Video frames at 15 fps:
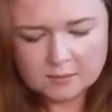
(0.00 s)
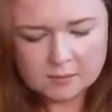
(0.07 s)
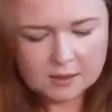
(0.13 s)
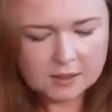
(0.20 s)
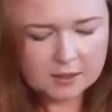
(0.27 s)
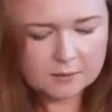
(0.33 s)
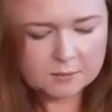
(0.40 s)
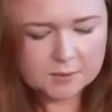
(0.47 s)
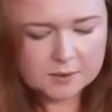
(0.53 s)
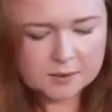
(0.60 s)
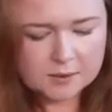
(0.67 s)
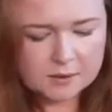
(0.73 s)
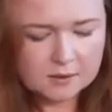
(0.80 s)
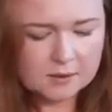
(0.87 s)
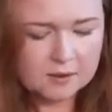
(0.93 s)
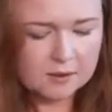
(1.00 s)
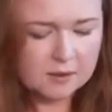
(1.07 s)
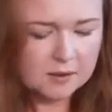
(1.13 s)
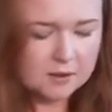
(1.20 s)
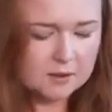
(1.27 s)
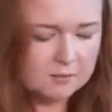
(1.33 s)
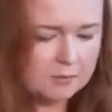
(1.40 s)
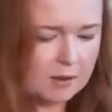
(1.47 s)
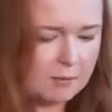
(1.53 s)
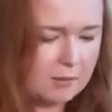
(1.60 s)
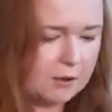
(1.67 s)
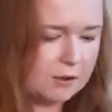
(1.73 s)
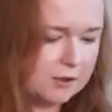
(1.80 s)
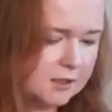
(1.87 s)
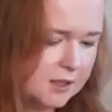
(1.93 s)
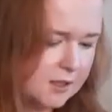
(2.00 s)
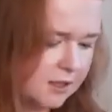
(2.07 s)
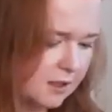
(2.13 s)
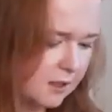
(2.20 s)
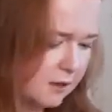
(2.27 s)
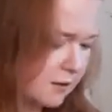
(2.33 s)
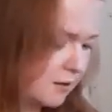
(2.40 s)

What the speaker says: Perhaps might be a good idea